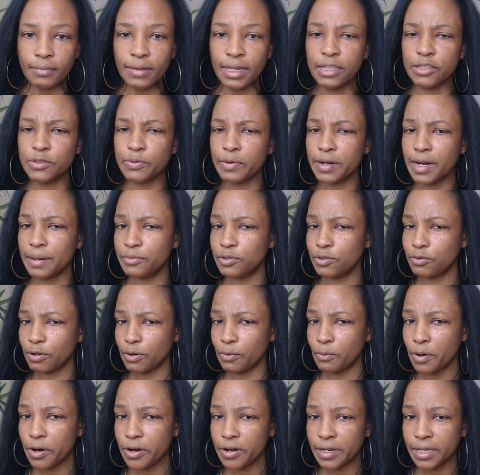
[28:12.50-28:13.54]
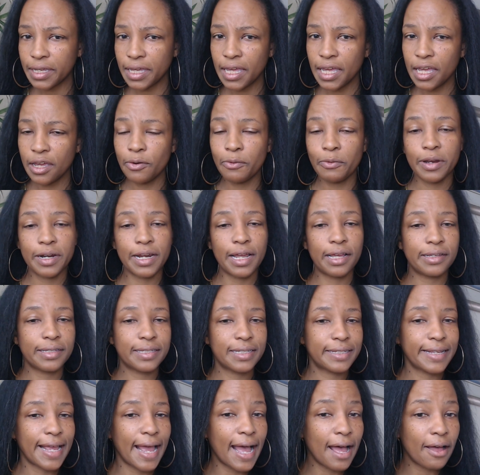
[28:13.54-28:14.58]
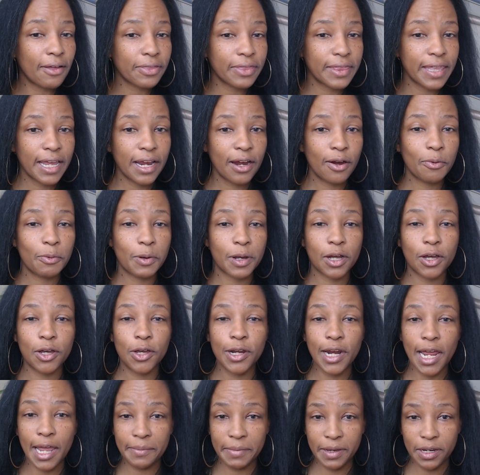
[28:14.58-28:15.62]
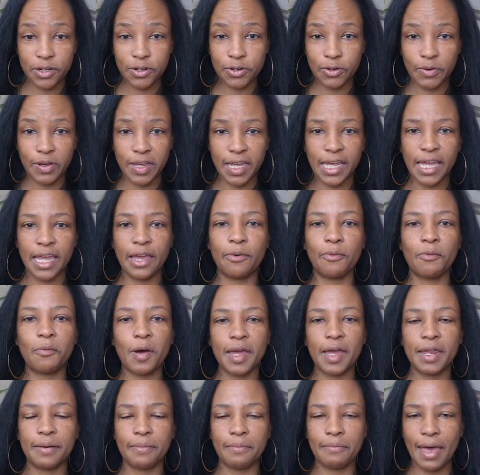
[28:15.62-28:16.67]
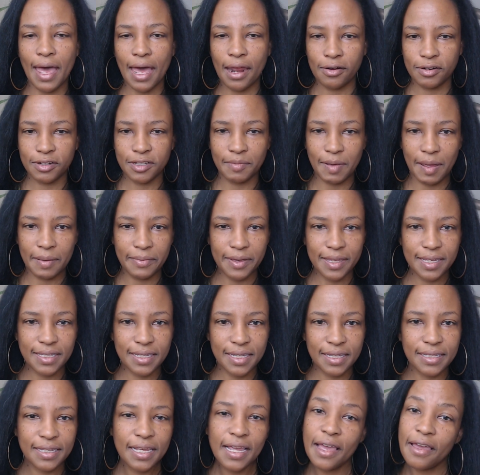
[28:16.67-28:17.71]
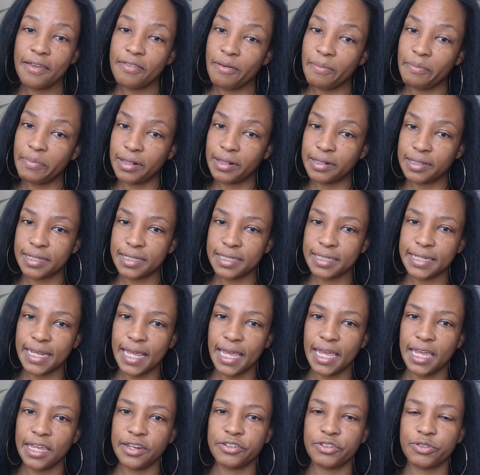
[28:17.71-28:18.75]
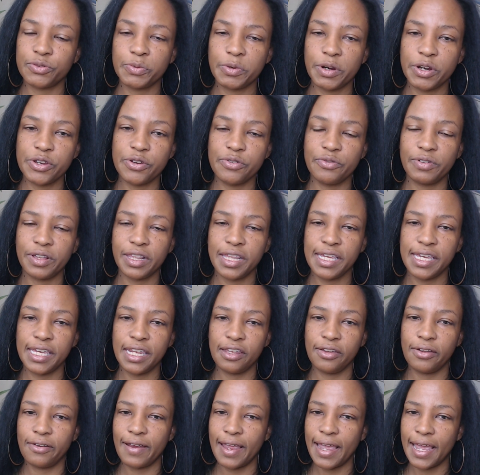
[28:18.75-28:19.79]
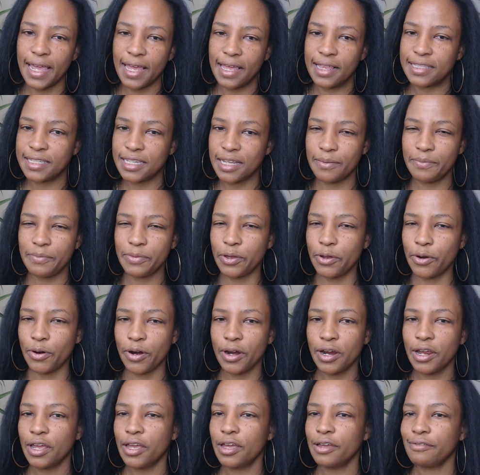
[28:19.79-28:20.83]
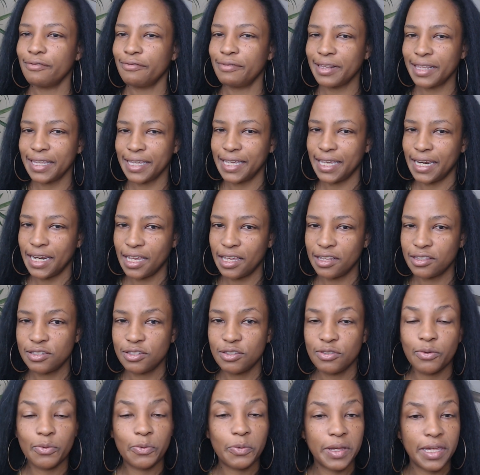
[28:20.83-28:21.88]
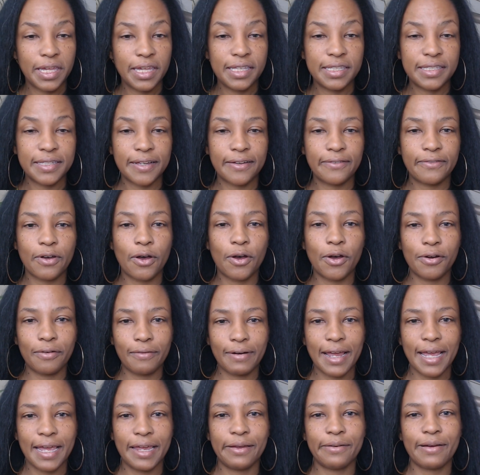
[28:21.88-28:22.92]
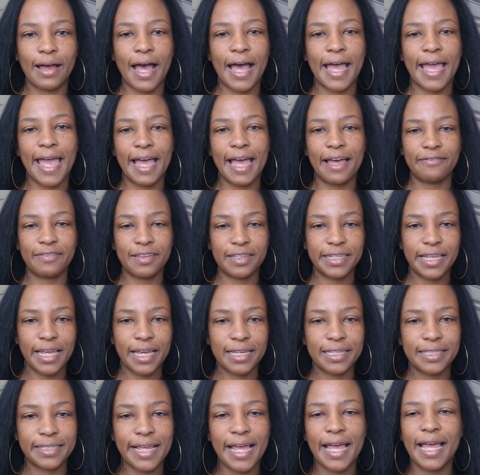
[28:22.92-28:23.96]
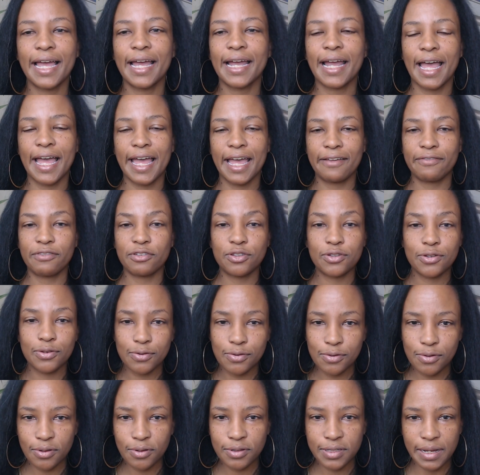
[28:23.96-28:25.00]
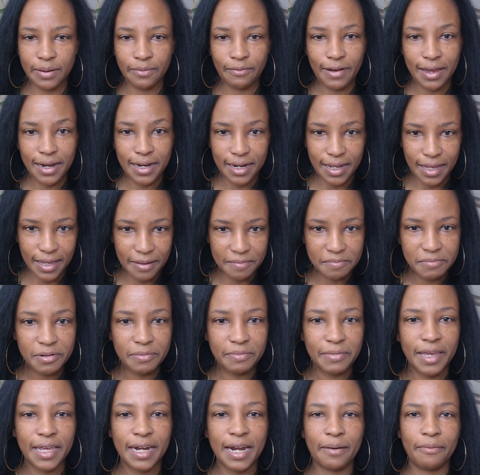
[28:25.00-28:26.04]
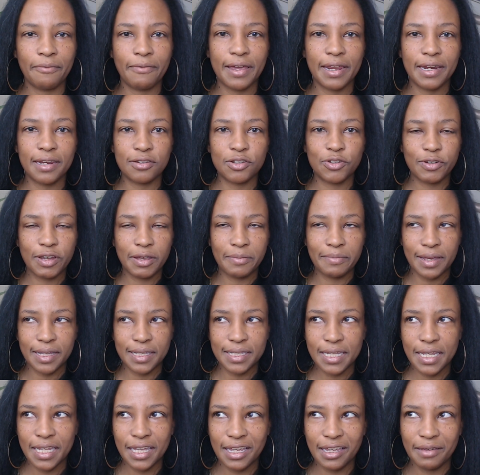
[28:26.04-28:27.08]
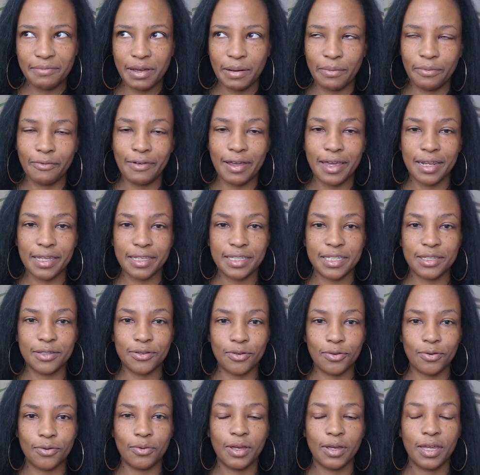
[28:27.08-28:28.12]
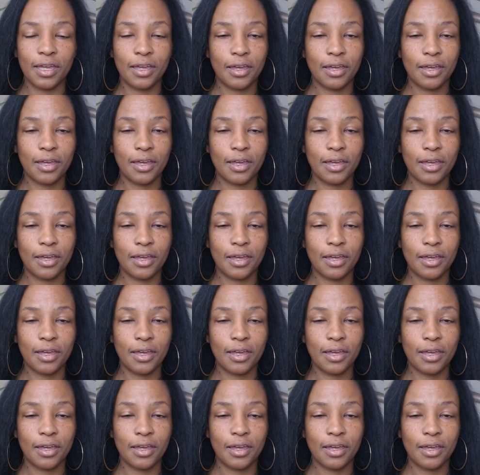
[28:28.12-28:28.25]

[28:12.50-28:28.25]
is what I'm doing working? What else is out there? What could I be doing? And what matters to my business? The build it stage is where you're really getting your hands up. You're really getting into the weeds of, all right, I have the tech stack, I have the tools, I'm ready to implement, I'm ready to train my team, I'm ready to